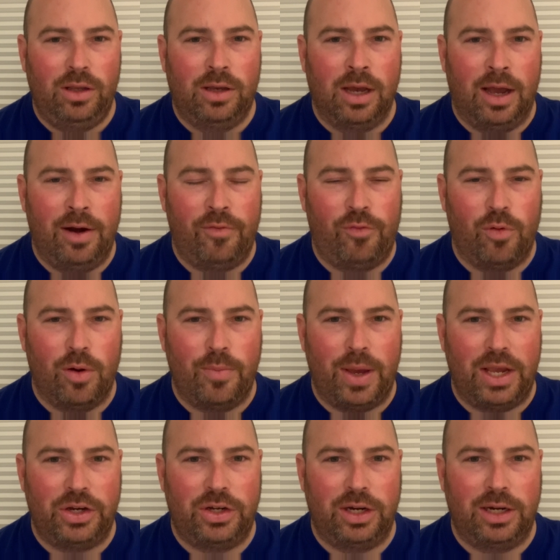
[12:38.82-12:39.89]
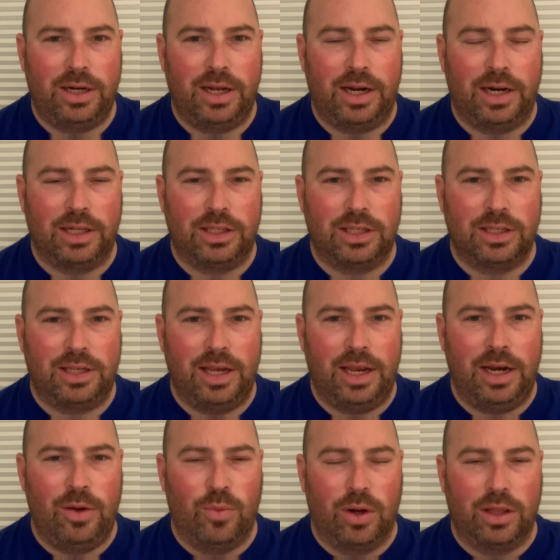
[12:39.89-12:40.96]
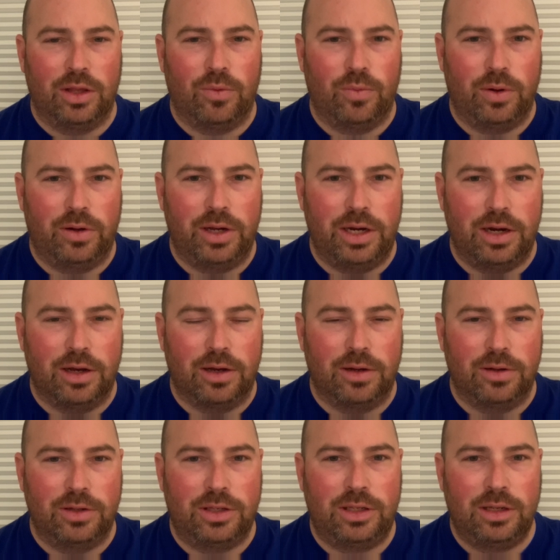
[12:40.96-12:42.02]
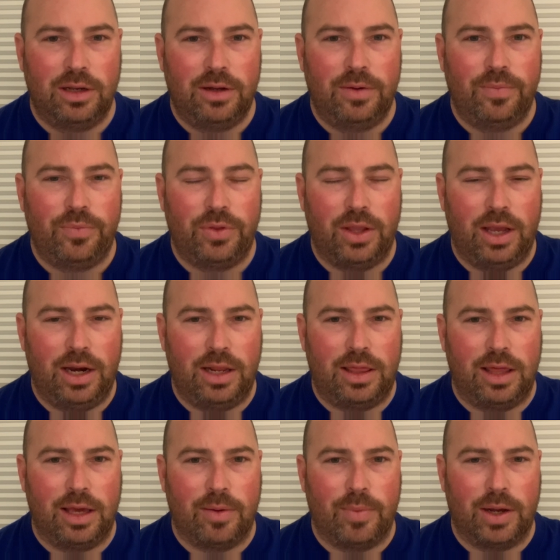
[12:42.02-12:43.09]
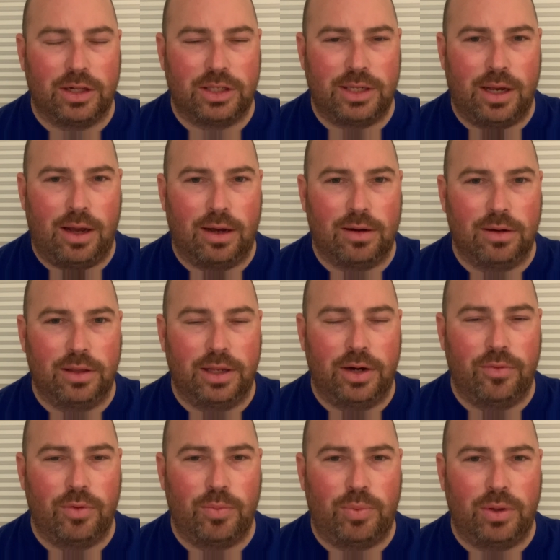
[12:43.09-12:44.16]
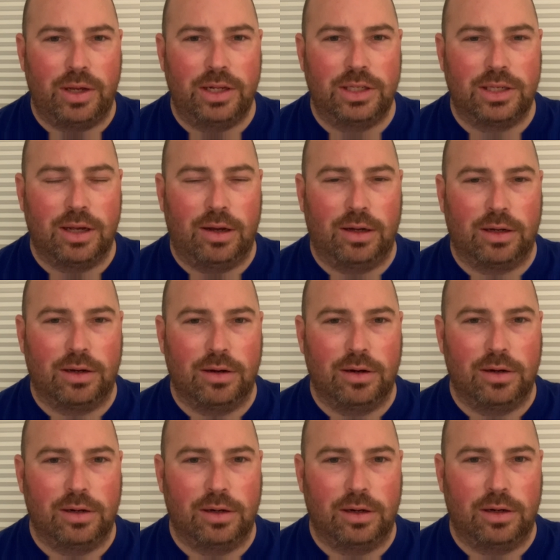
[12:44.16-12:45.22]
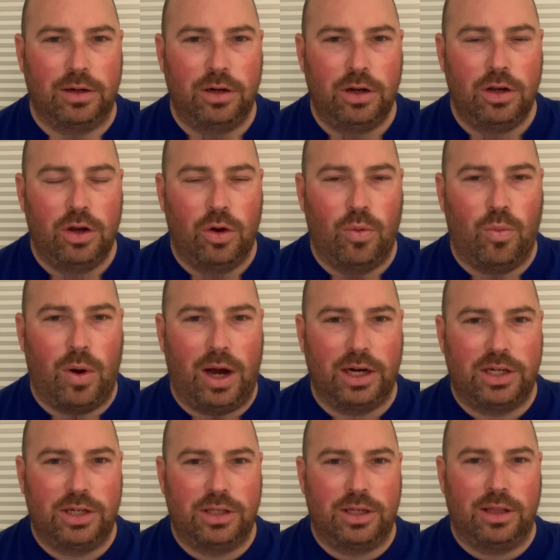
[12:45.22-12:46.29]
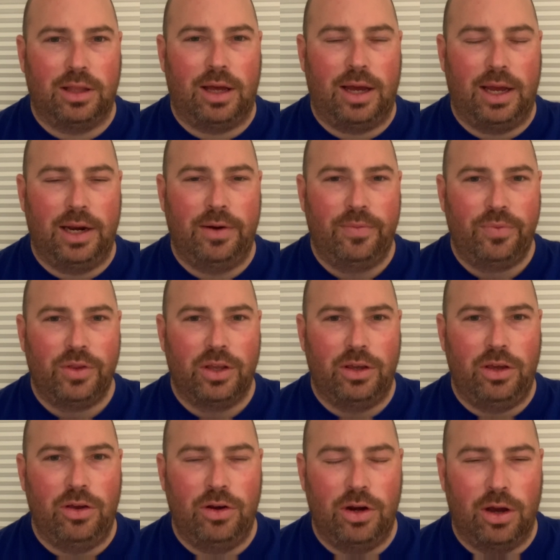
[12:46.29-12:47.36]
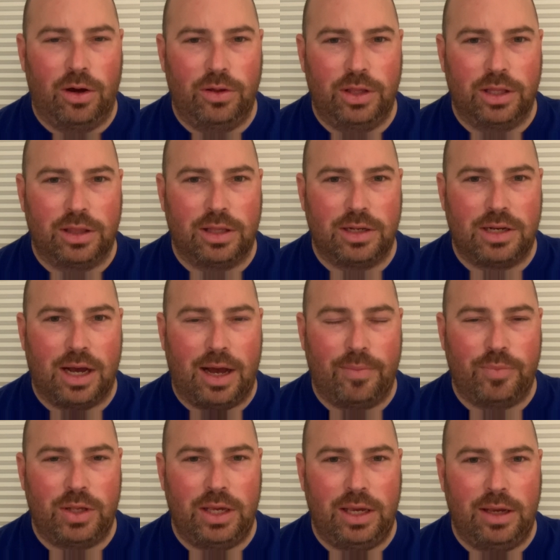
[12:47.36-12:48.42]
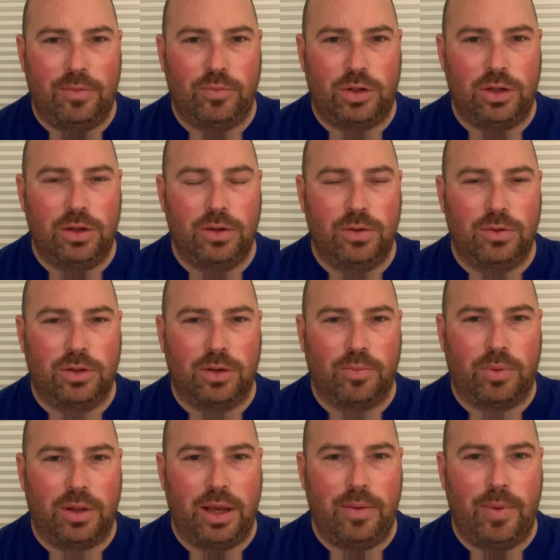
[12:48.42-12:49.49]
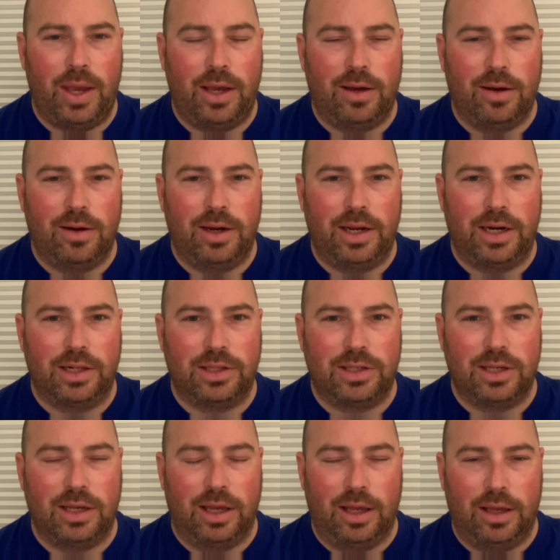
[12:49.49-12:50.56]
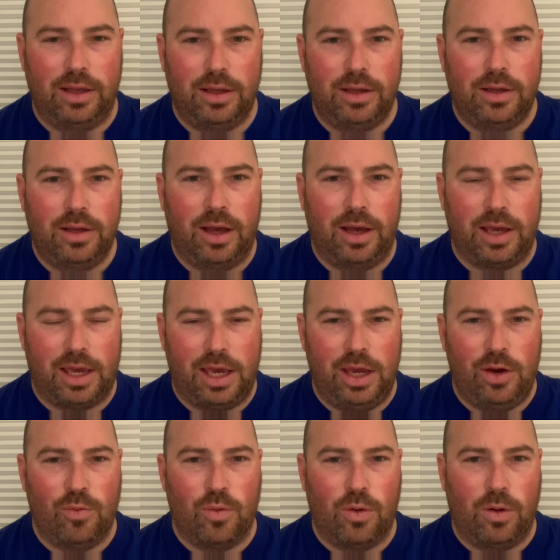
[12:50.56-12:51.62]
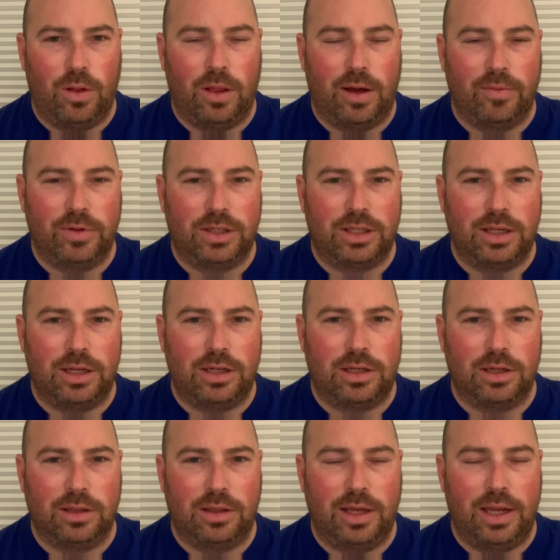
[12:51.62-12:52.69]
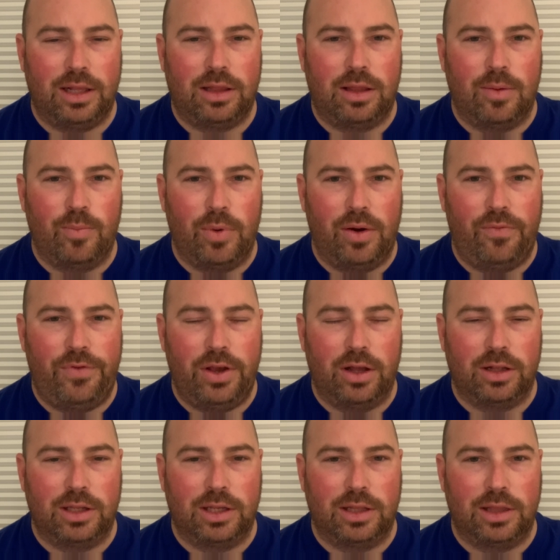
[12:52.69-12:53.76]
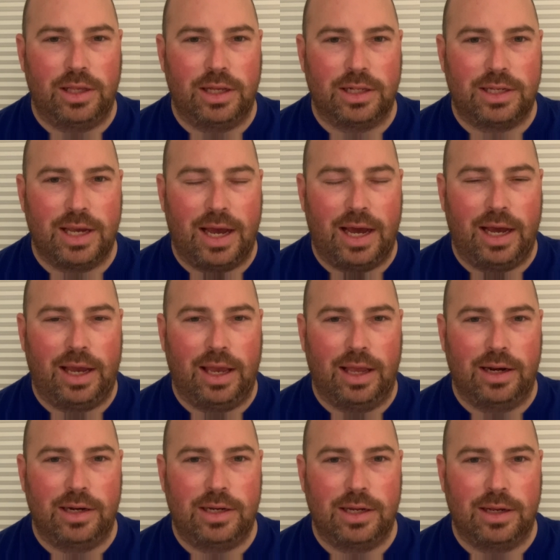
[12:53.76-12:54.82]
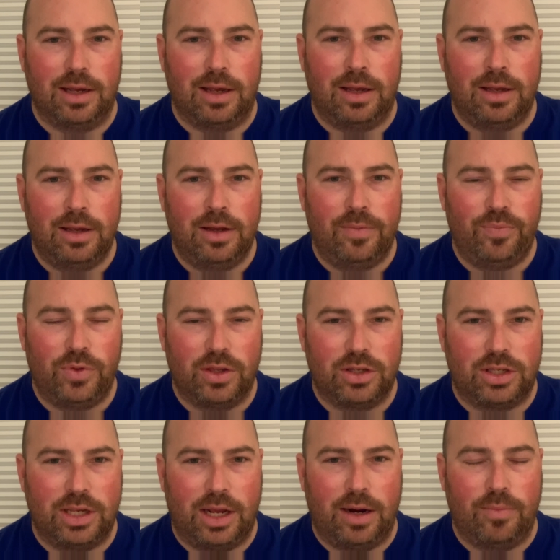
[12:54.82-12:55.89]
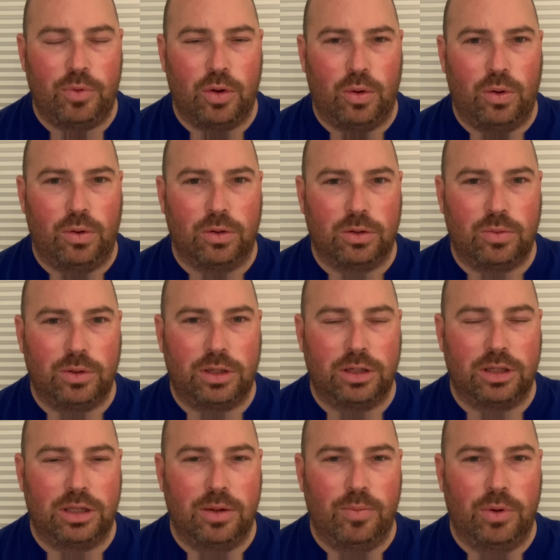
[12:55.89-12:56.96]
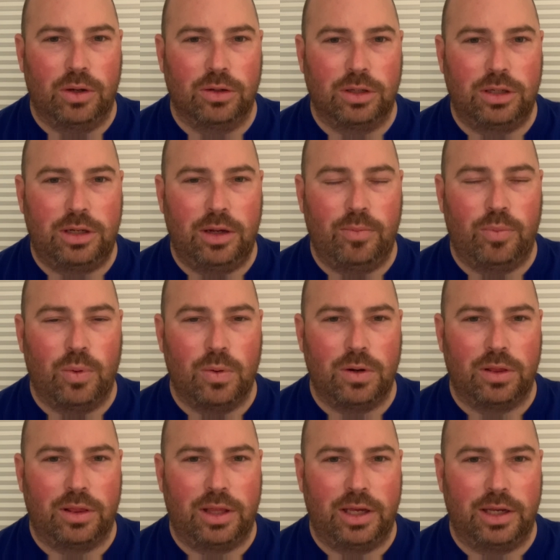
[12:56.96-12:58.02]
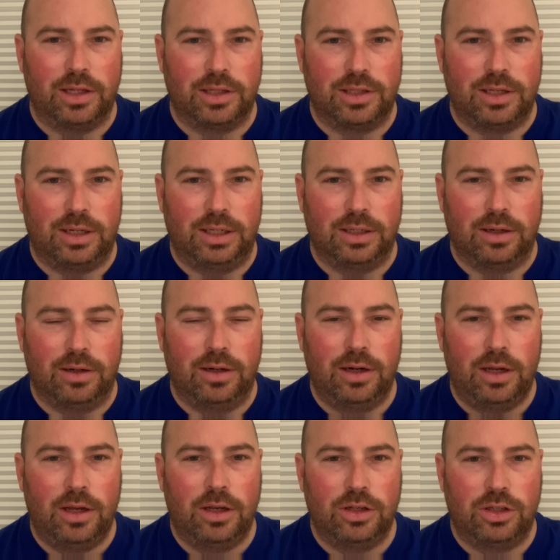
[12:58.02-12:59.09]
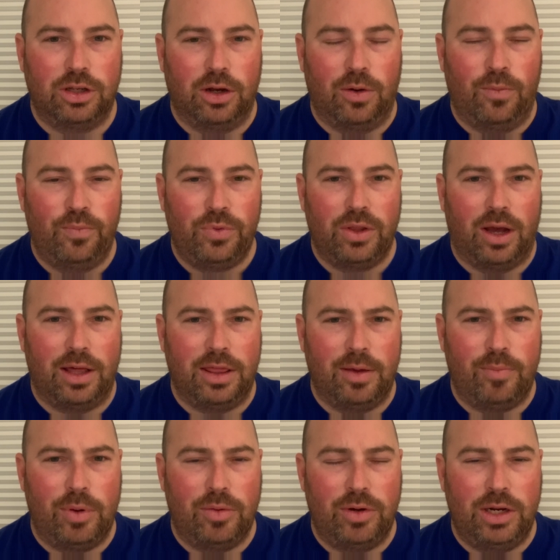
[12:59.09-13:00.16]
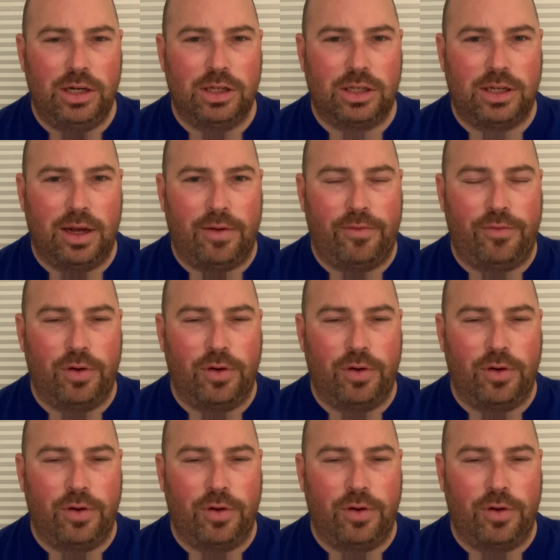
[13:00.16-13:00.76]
kind of formation. And it's just anyone that really knows anything about soccer, that ever played soccer or watches a lot, that the top teams use a playmaker, and it's a key role, obviously, to link the midfield and the attack and to set up goals, which is the most important thing in soccer. So I think people need to stop